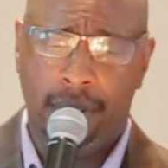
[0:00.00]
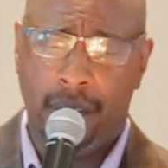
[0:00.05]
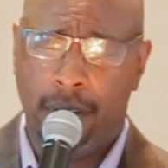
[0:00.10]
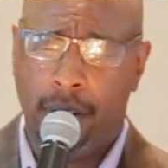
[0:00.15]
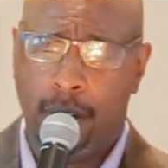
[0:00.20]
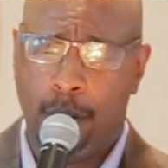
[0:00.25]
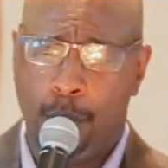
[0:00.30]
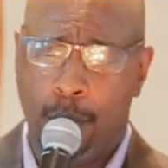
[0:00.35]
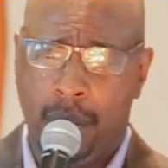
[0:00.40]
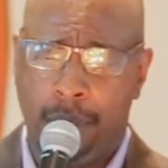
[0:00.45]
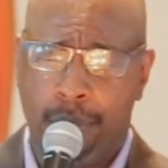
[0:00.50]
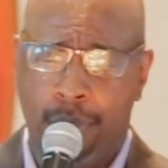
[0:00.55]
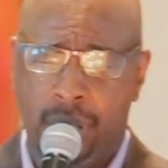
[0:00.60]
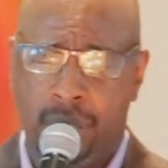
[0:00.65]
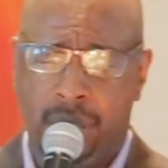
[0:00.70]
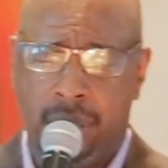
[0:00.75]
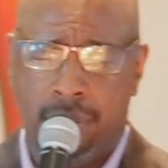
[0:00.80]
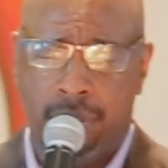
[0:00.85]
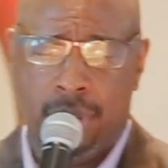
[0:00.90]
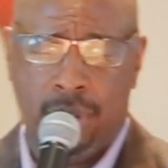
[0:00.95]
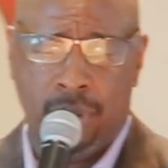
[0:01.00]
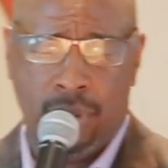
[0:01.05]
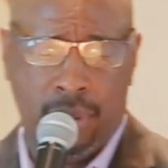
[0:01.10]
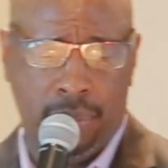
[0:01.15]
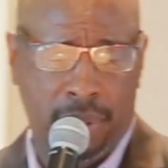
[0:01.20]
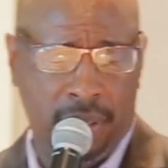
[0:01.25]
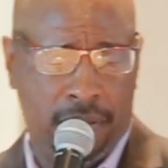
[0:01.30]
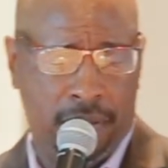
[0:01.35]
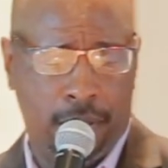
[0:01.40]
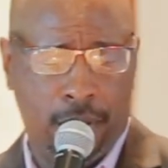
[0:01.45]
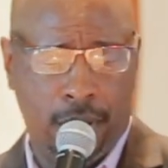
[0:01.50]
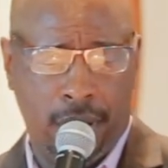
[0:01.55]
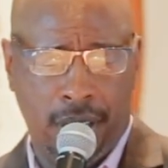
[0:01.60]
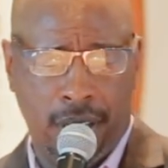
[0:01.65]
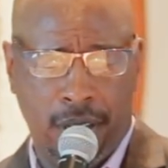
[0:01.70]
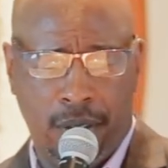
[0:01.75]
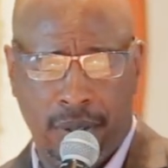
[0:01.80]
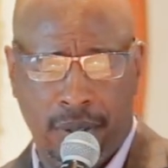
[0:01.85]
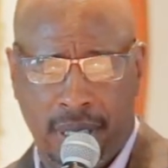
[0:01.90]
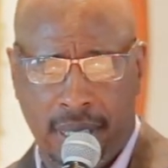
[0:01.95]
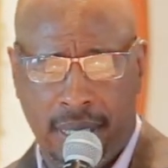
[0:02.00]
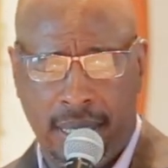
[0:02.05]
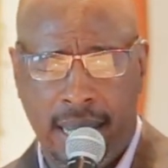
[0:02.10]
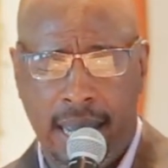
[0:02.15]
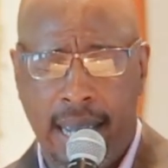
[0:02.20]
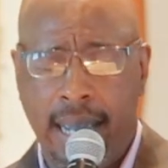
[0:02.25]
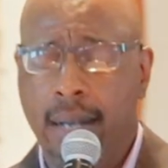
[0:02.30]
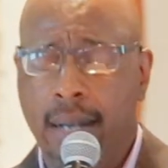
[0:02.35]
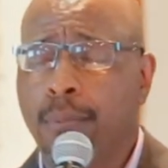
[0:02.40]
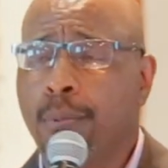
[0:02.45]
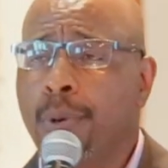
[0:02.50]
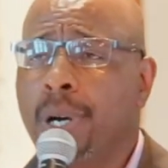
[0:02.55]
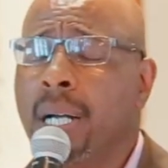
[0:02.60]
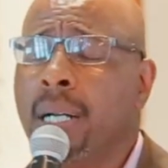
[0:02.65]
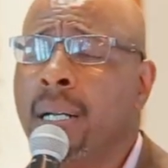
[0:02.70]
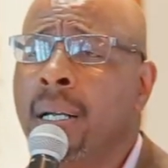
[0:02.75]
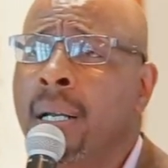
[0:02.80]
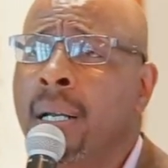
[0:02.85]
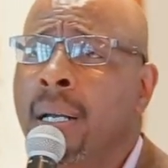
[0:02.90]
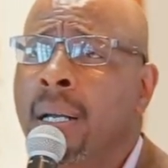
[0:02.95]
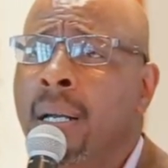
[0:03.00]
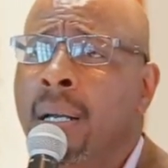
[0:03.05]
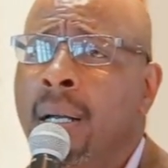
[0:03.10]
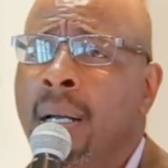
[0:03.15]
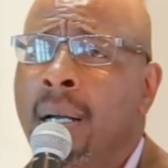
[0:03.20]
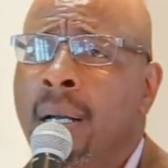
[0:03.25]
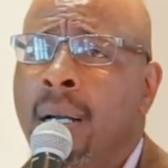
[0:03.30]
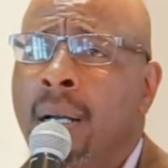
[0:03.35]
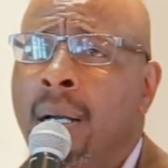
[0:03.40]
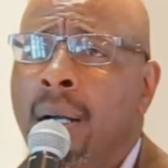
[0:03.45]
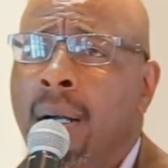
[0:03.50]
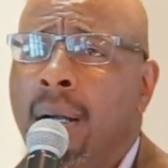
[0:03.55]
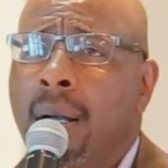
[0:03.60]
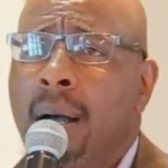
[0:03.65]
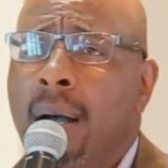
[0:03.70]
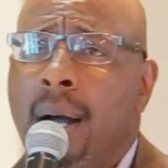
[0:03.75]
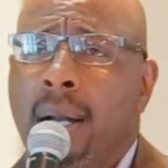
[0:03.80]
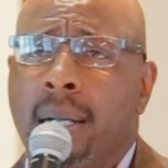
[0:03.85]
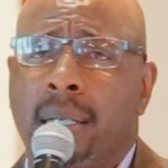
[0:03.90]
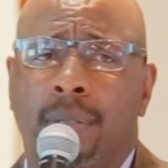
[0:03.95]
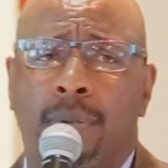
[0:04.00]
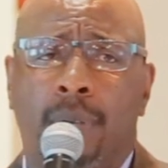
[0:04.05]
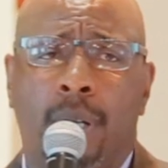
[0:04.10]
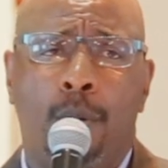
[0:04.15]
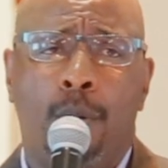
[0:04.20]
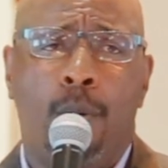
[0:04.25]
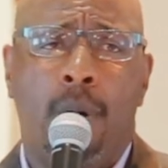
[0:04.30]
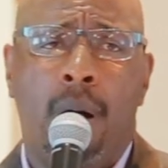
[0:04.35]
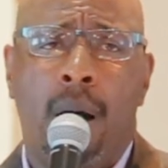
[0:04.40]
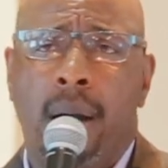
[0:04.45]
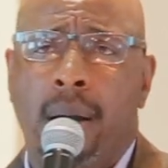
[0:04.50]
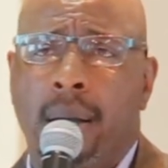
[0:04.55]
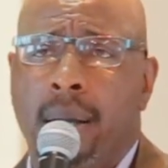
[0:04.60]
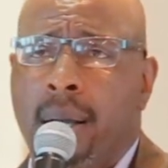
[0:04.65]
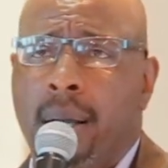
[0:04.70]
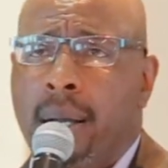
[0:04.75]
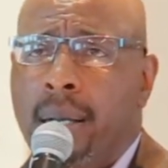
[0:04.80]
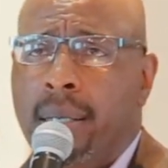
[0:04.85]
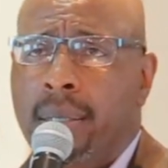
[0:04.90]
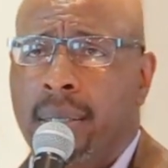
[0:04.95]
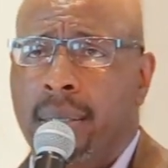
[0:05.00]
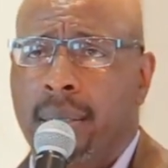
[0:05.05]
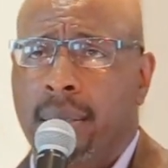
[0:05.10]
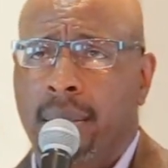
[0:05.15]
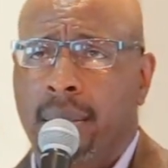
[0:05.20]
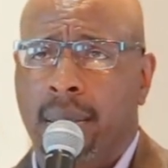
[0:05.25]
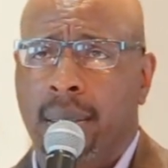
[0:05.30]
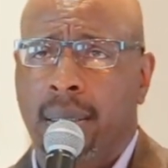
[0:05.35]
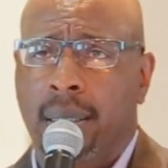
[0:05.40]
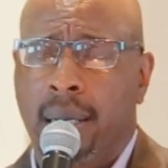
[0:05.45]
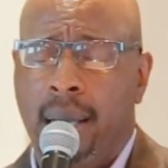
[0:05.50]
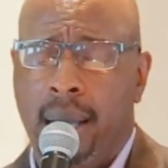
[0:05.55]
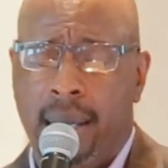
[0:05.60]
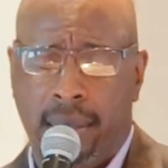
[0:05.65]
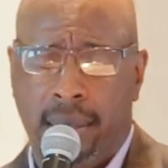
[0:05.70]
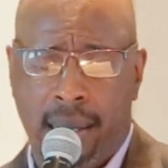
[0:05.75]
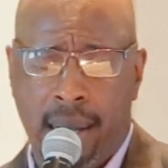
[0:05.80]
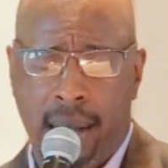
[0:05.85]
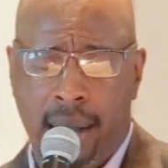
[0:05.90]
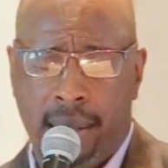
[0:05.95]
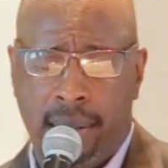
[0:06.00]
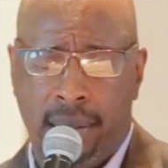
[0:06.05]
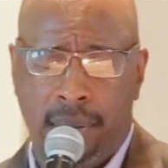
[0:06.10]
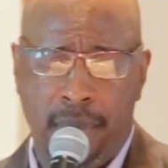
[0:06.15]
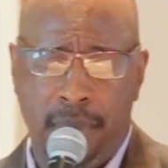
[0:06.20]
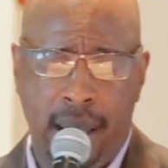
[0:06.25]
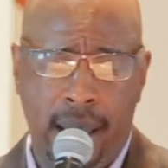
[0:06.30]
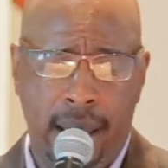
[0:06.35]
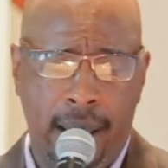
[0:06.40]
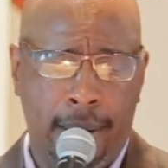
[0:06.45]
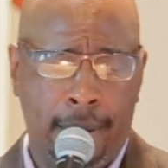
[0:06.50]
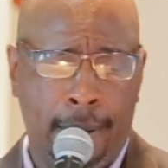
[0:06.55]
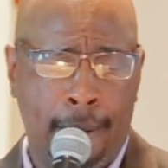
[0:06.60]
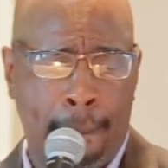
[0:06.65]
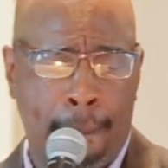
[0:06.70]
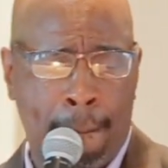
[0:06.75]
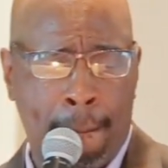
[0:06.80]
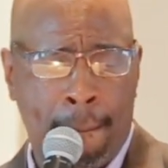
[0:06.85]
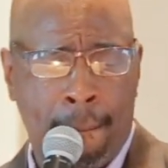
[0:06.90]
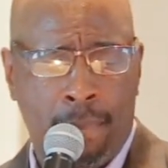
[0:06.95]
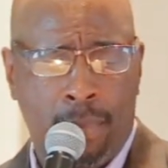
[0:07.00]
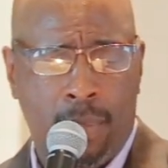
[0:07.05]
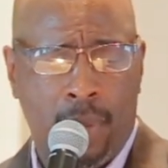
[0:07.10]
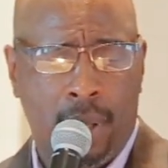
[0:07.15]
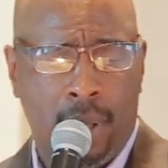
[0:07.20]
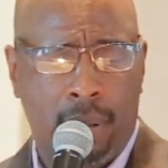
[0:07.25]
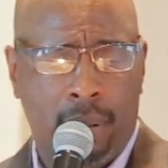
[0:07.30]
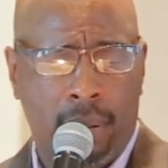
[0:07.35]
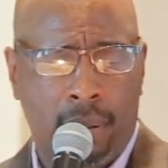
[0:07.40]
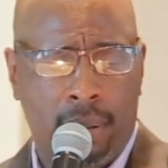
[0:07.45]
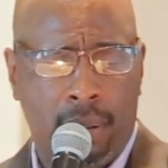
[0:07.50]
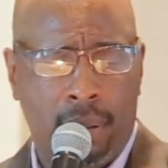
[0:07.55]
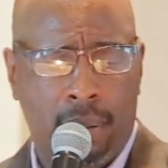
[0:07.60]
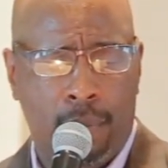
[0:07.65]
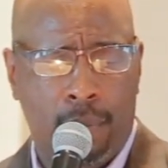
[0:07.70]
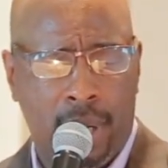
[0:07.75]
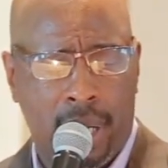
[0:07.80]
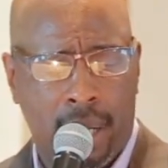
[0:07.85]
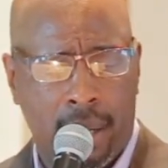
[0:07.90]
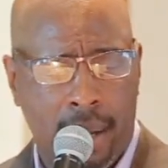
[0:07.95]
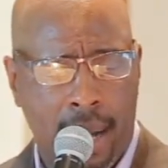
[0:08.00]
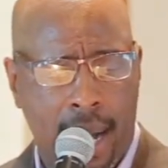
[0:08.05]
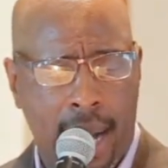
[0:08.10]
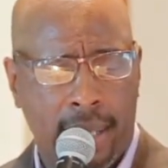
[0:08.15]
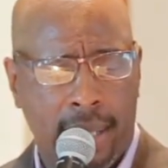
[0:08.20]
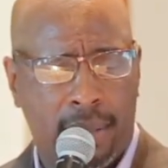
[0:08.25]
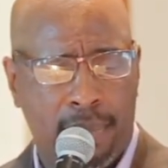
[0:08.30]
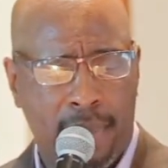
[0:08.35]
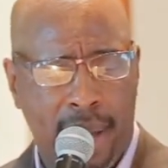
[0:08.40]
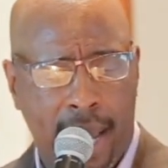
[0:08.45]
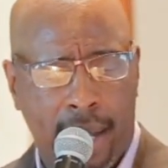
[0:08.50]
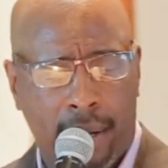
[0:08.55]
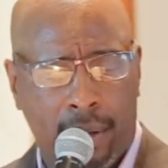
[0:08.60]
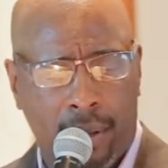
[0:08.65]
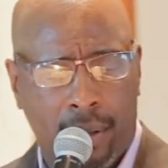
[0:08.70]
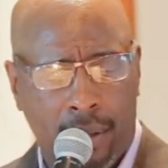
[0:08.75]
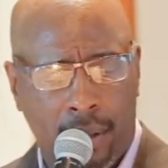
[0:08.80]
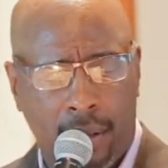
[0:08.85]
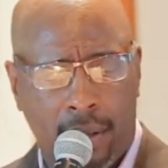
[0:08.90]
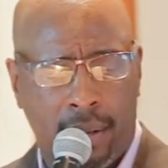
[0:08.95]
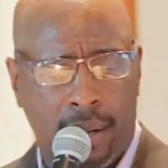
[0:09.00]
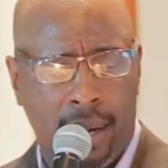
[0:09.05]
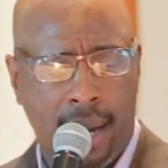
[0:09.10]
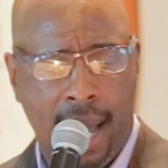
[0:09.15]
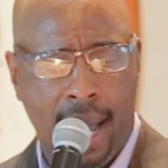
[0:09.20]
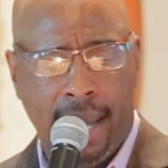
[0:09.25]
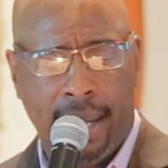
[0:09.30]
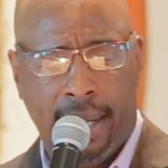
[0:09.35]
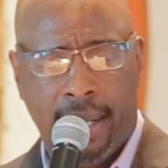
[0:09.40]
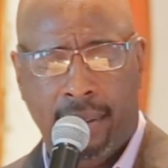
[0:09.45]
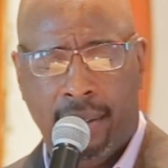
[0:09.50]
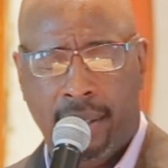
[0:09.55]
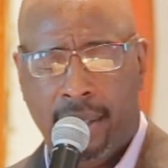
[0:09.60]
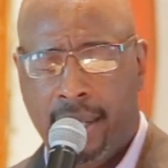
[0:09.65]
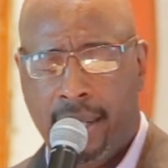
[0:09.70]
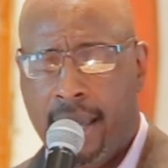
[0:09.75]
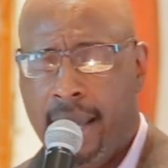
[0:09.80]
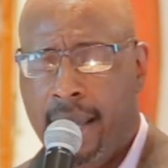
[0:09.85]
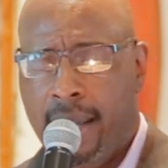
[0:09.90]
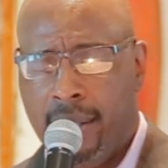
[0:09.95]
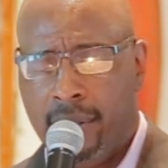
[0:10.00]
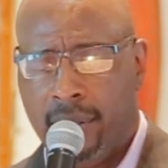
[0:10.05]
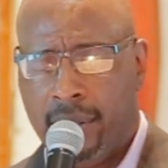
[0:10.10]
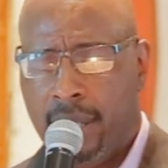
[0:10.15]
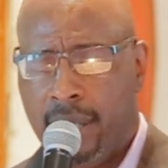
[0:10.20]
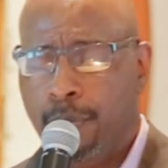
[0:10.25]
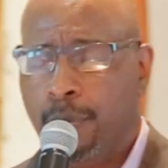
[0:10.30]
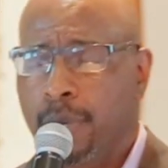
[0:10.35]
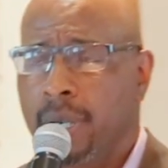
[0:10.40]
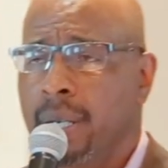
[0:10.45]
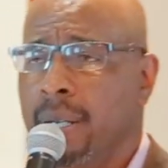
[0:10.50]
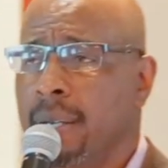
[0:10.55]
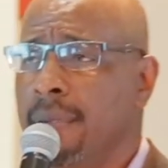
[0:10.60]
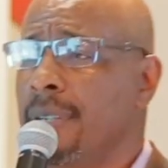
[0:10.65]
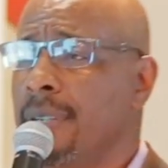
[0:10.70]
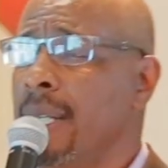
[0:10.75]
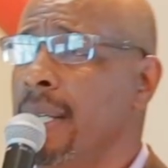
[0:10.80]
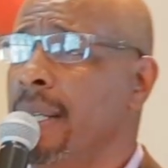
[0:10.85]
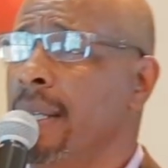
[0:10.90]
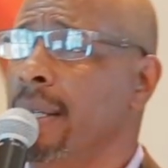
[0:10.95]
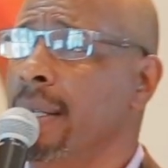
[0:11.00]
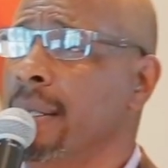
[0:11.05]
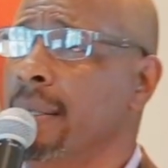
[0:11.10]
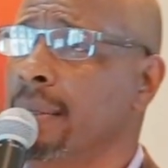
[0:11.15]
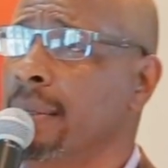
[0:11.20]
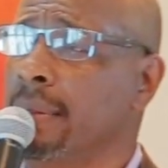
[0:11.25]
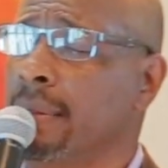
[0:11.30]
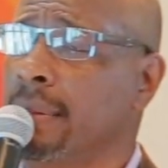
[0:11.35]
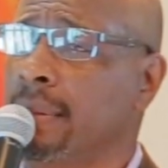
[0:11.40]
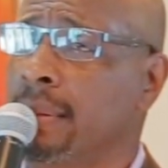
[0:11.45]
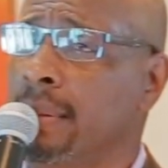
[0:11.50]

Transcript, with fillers: very quick principles before you on today and what God is requiring us as God's man. What a God's man looked like in the days that we're living in.